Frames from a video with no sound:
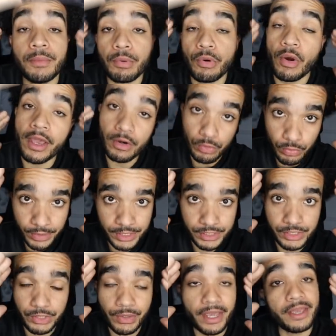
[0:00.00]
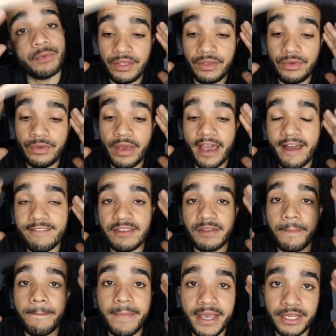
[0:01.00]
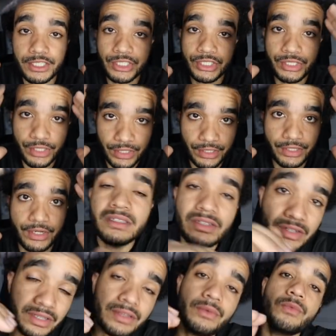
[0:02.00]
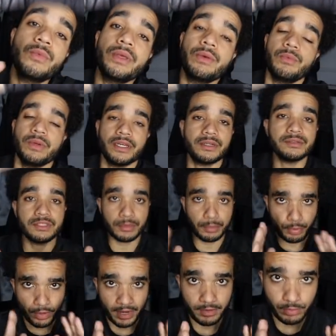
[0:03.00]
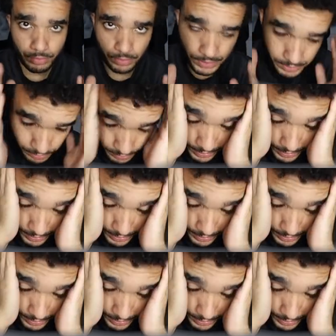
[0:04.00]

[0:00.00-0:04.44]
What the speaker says: the parietal ridge, okay? You have to make sure. Look, when it comes to the parietal ridge,